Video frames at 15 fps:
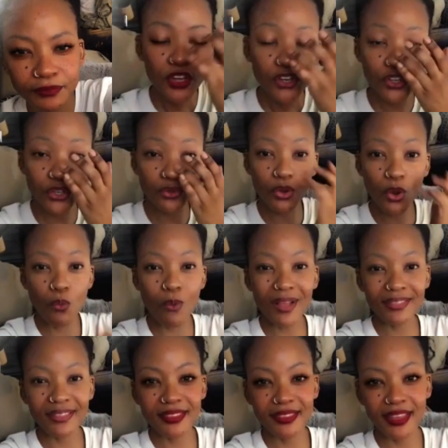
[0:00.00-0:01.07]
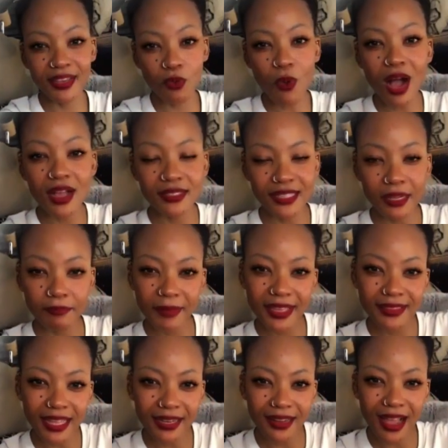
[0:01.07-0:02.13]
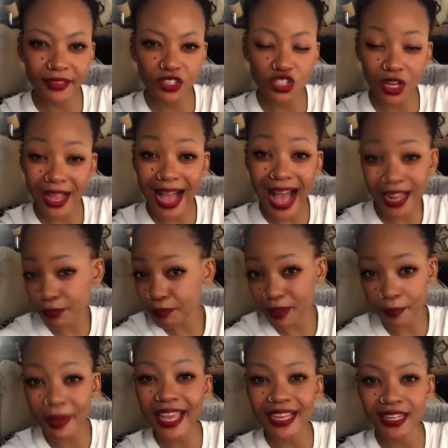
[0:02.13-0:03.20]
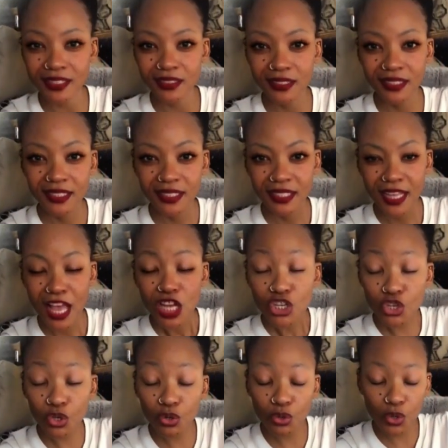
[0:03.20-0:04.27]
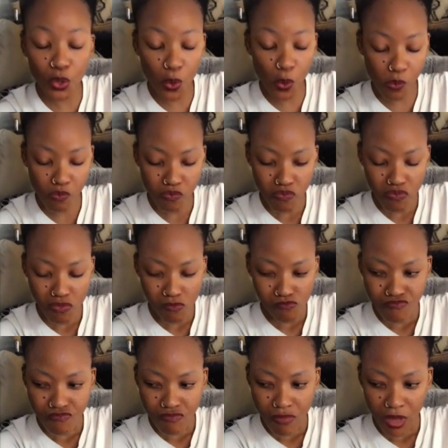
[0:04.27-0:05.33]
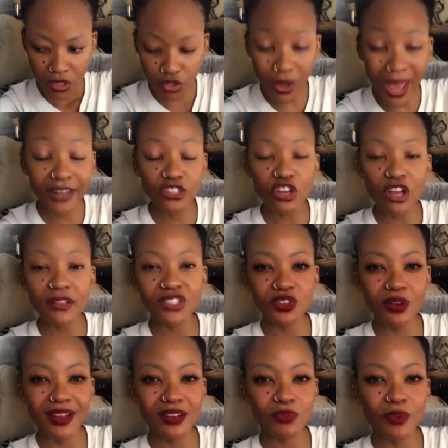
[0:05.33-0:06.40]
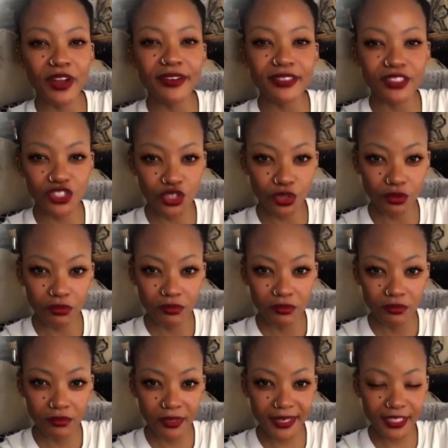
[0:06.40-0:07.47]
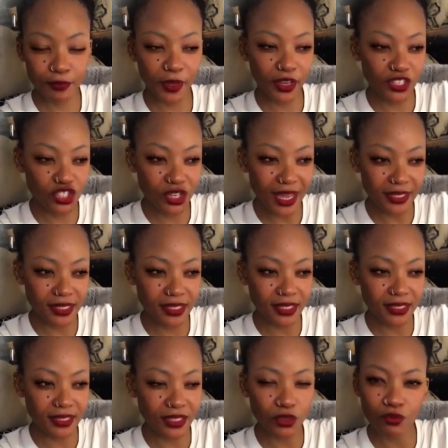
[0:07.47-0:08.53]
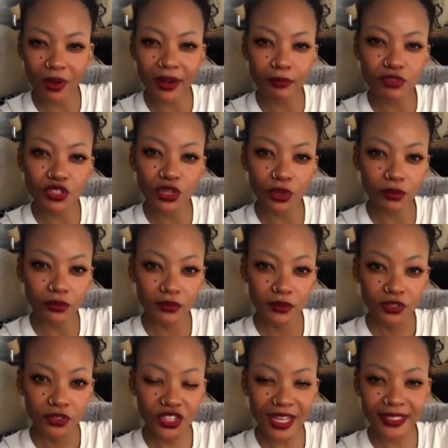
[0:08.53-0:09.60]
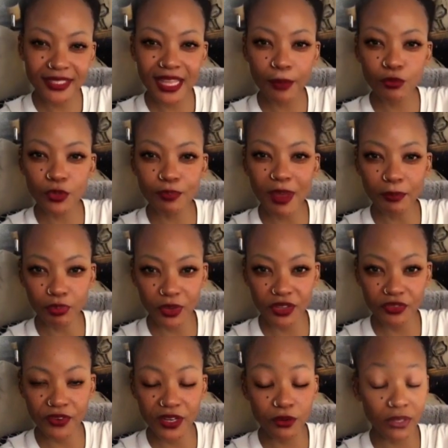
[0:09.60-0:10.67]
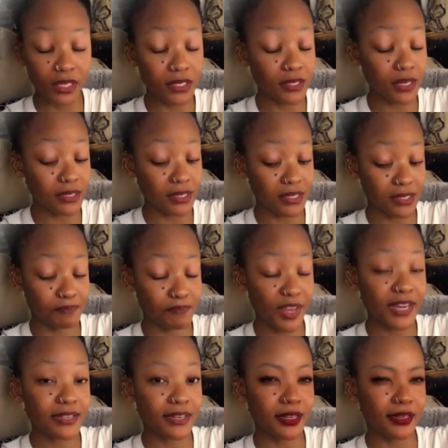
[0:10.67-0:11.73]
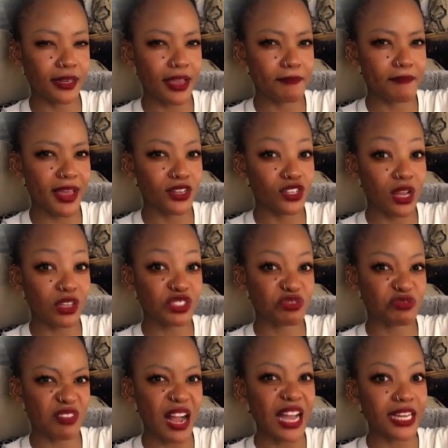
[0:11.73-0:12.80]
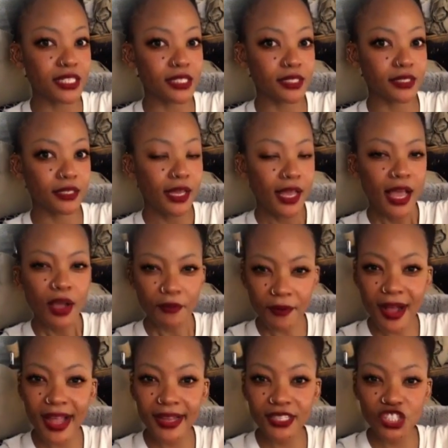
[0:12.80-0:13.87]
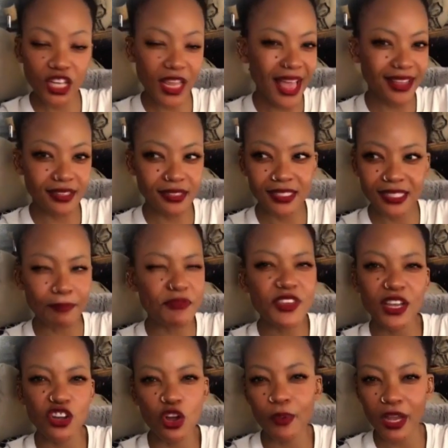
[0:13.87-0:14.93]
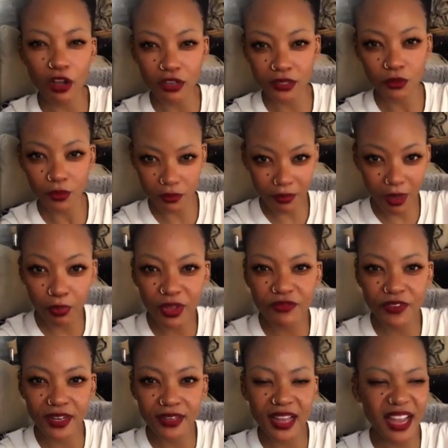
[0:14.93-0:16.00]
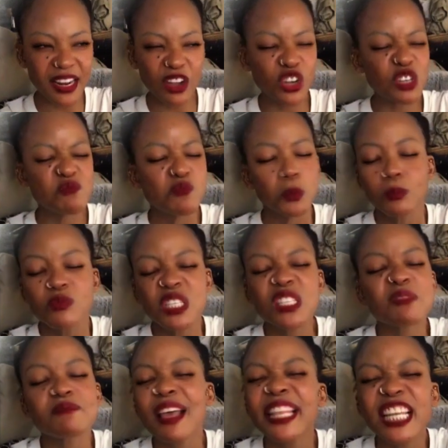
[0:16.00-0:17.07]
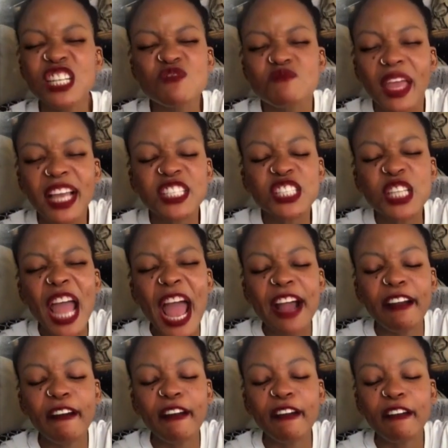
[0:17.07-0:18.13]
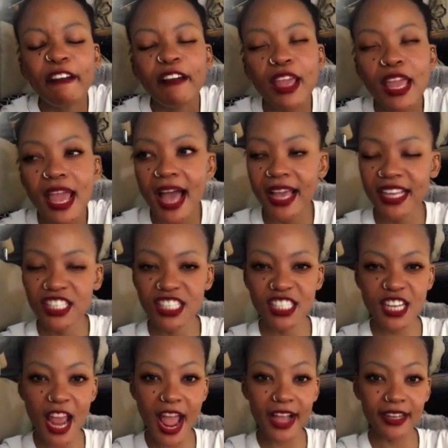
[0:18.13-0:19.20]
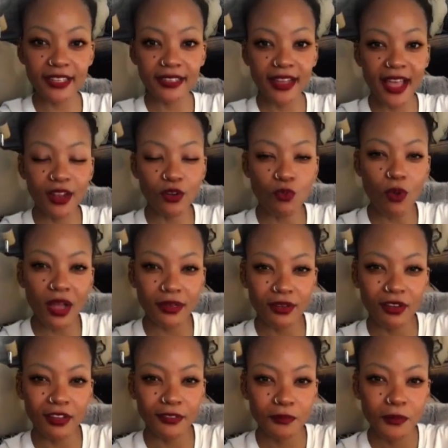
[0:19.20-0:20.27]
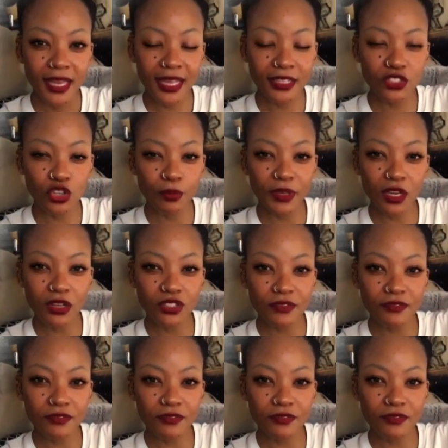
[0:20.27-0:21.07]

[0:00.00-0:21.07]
do you know what the thing was that made that colored chick unprepared to to acknowledge credit where it is due? It is because she had sinned in the run-up too. She had slept with my boyfriend, or at least I suspected, and I imagine I was right. Right? She had something going on with my boyfriend, and I could smell it. It stank. Yeah, it stank and whatnot. And so because of